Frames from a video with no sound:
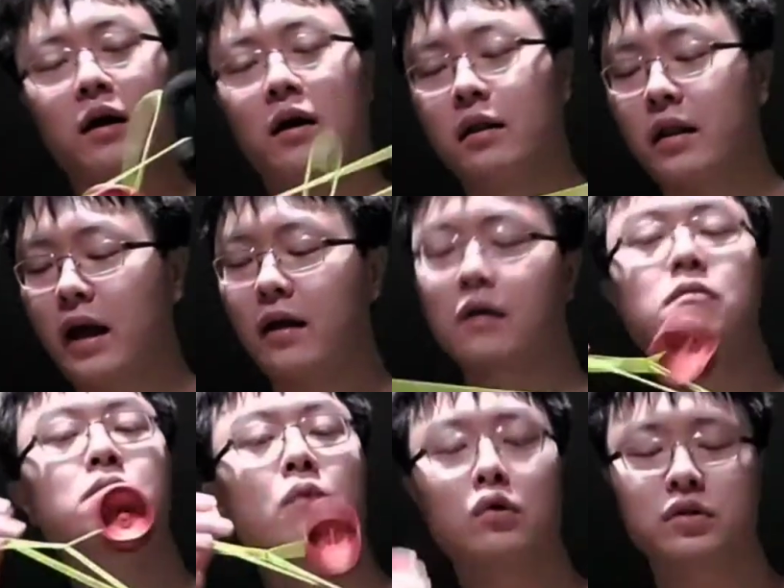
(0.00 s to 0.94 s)
Like
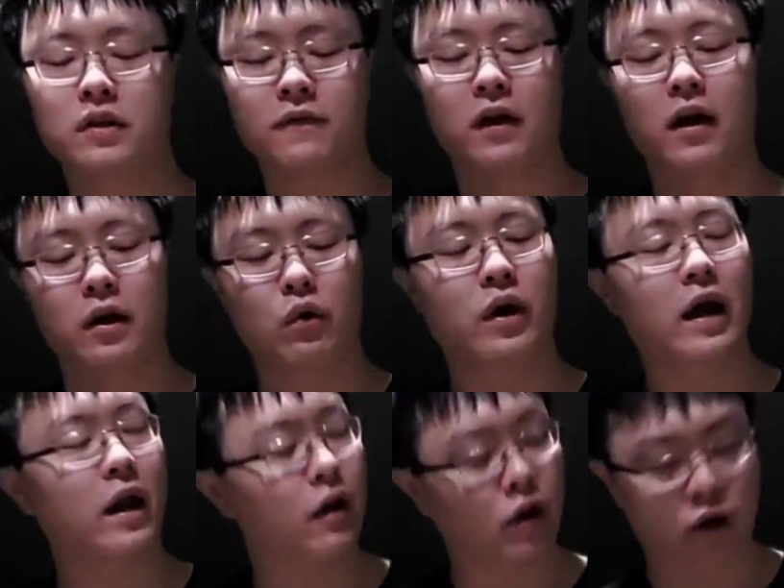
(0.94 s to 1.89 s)
most of the other
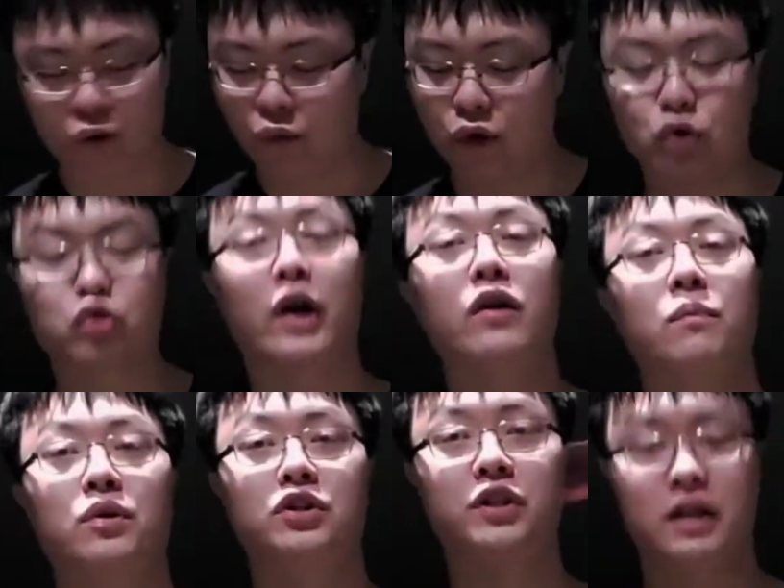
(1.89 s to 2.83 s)
organic yo-yo, when you try to
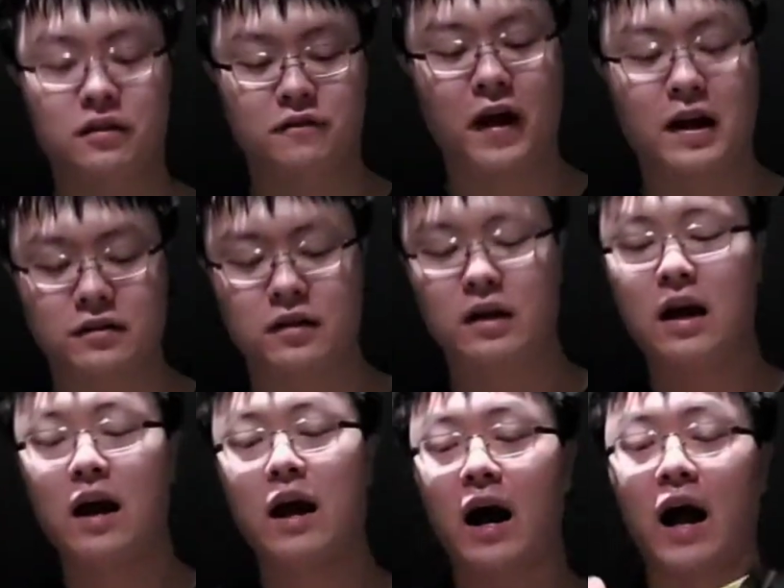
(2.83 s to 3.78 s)
push it as fast.
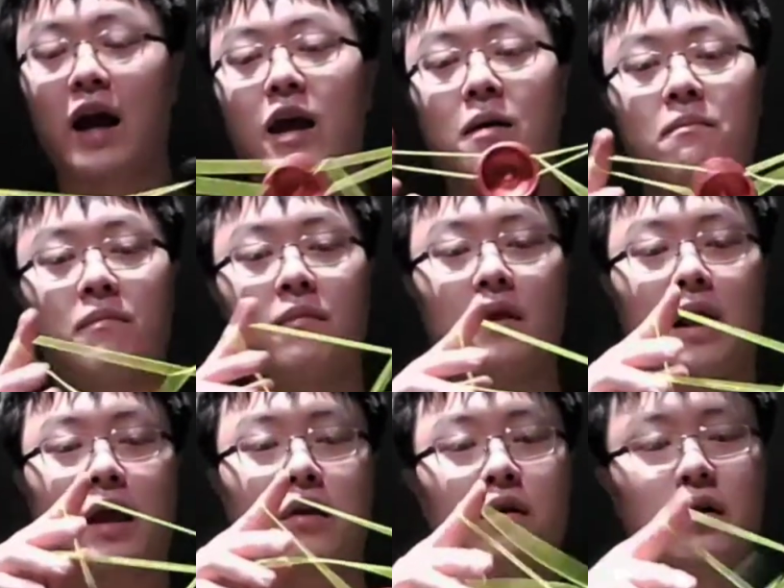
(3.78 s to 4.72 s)
I am,
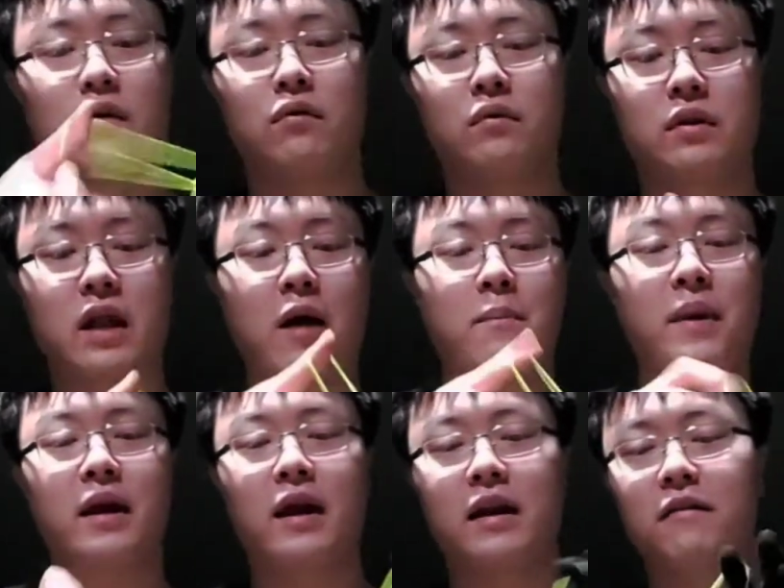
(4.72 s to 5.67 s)
like, you know, not
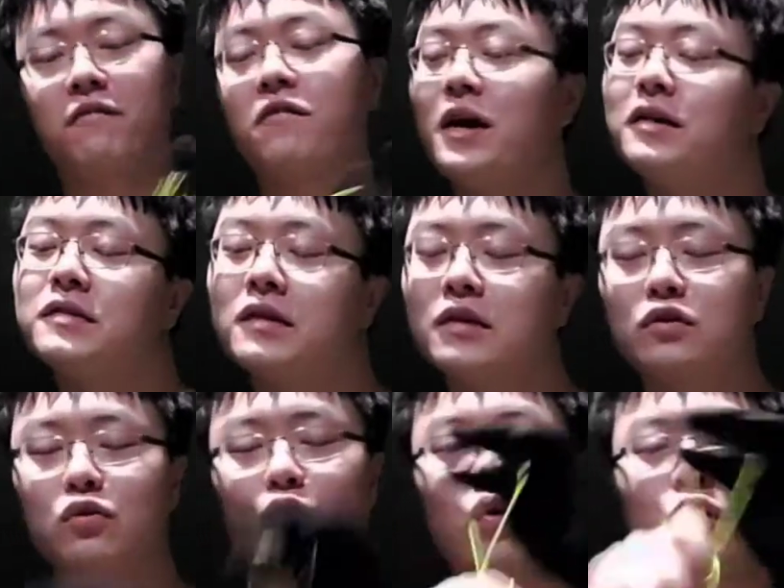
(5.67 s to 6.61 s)
making any
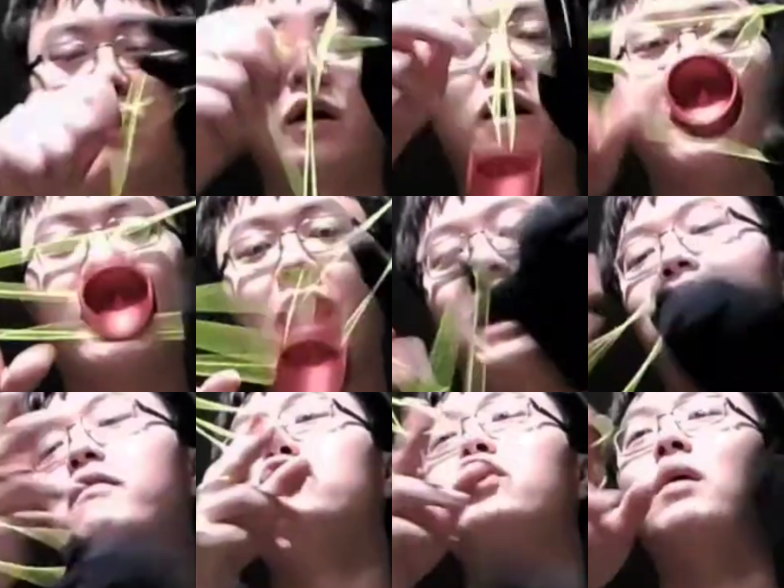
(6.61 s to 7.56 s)
faces or
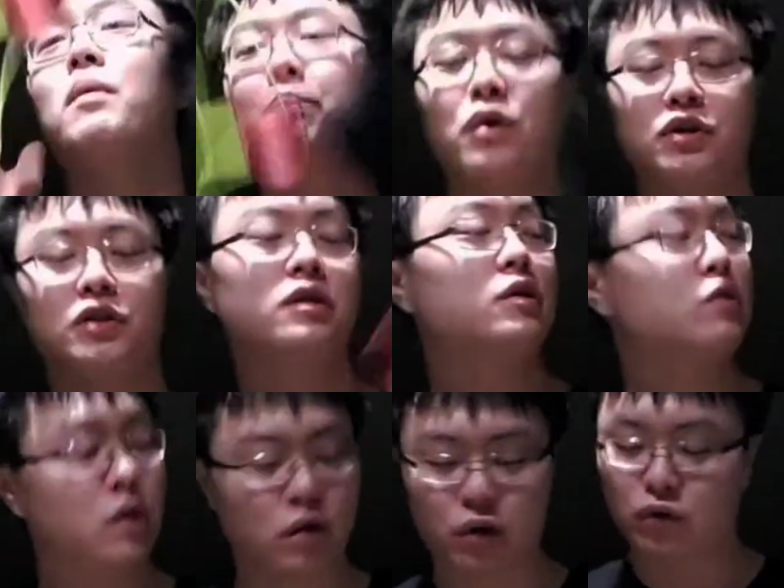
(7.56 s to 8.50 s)
having trouble pushing this
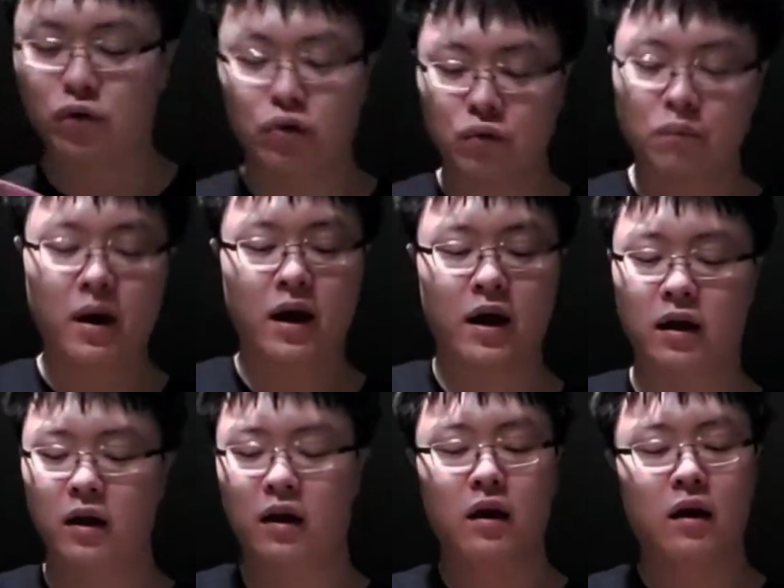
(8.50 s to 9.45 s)
yo-yo to my
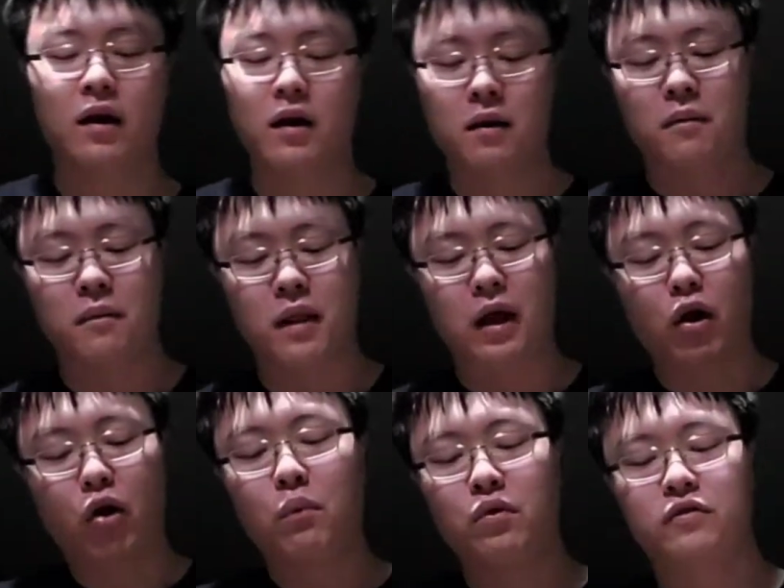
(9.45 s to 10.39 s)
like
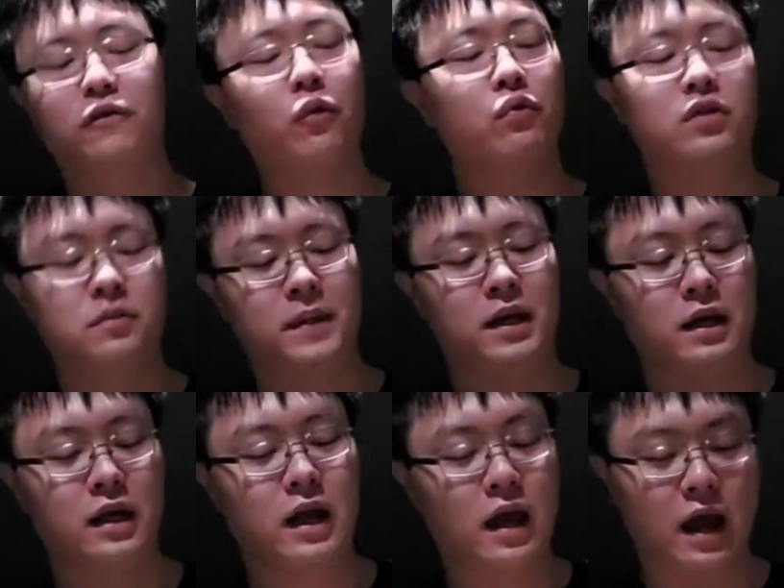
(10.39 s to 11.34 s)
almost full speed,
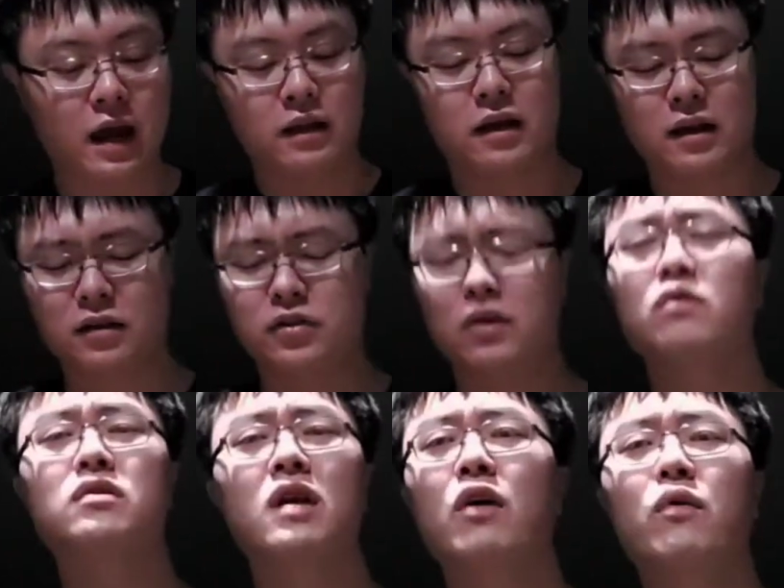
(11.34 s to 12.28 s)
and this yo-yo
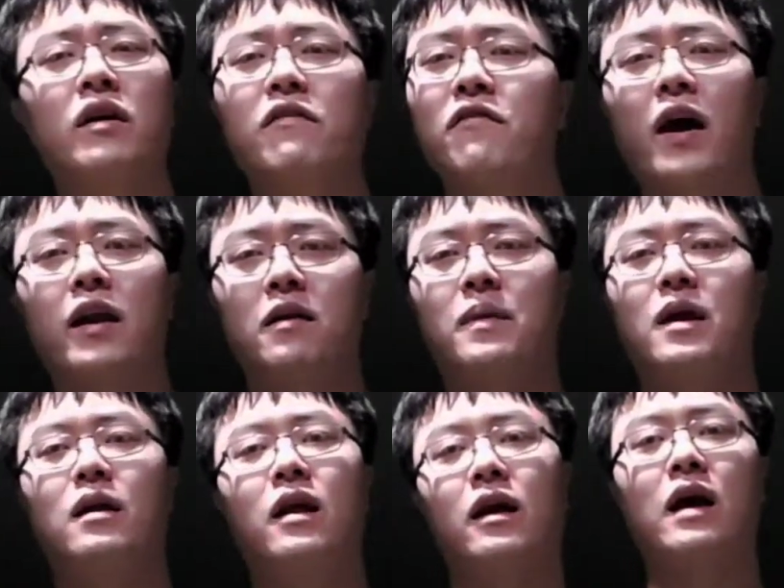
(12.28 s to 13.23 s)
is not really fighting me.
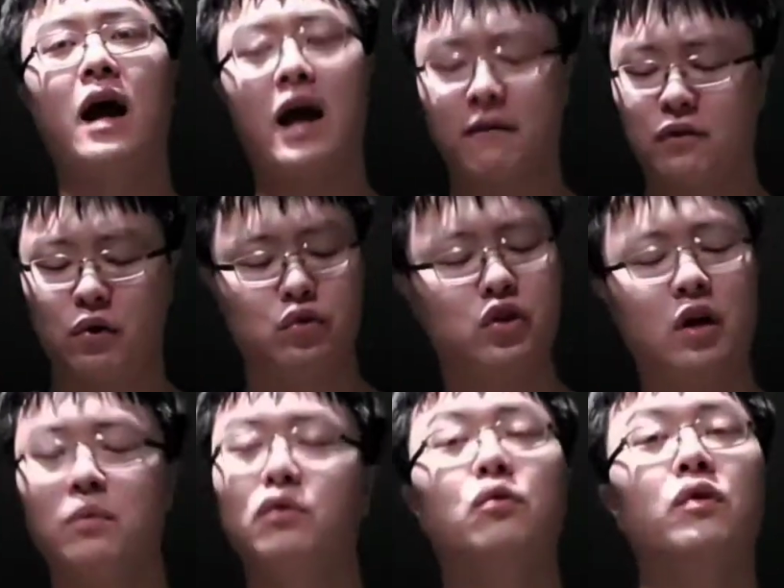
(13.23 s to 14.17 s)
Like, I have no
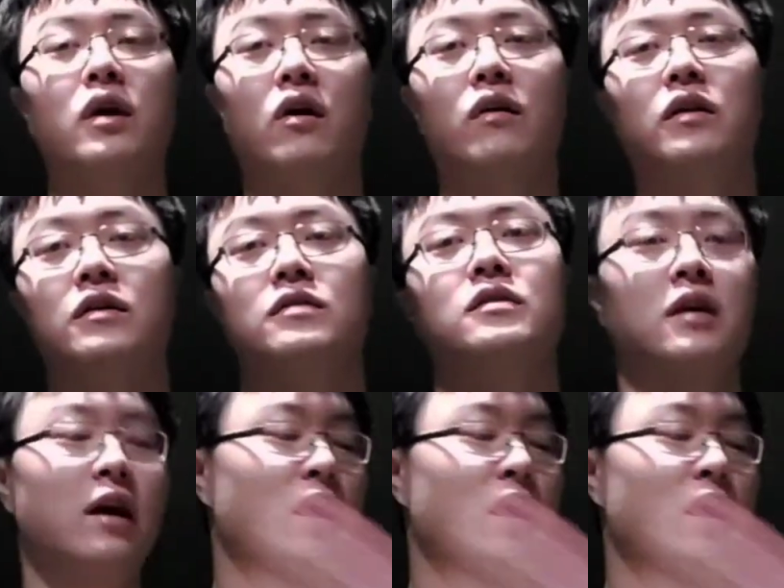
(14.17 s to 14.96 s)
trouble doing all this,